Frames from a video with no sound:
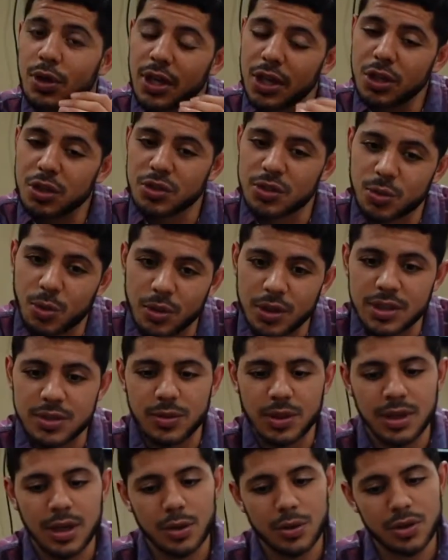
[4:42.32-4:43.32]
in your 20s right
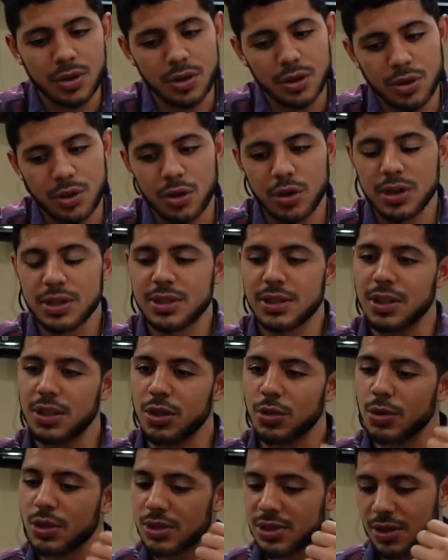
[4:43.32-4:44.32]
now or your 30s, and you
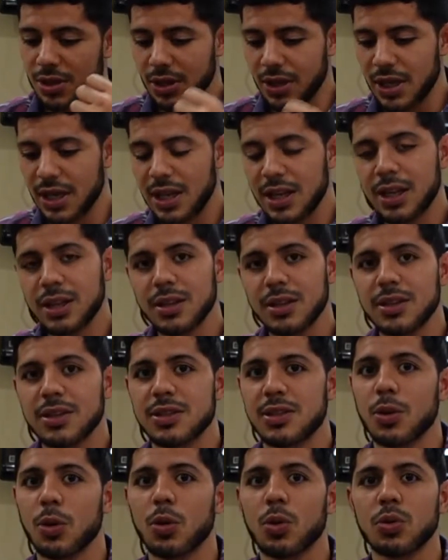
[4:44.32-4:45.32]
can start hitting these
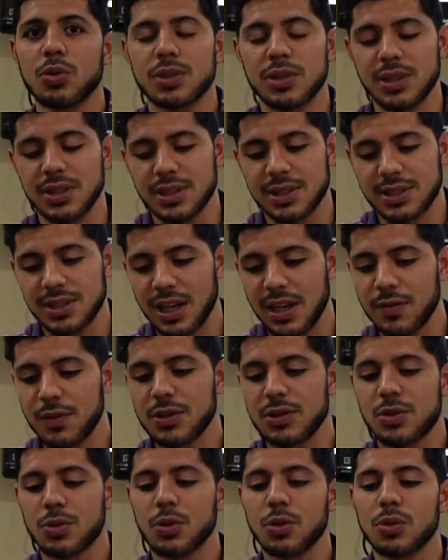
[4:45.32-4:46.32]
goals, these savings
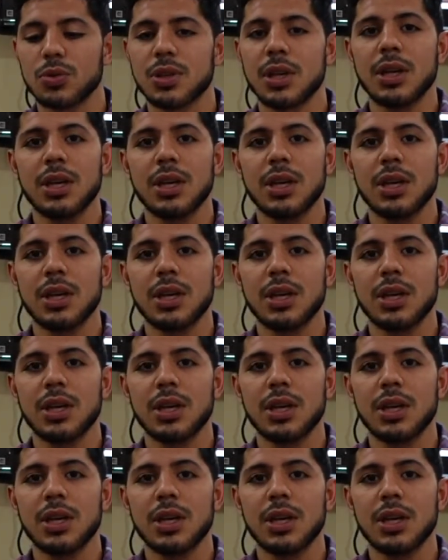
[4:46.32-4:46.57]
goals,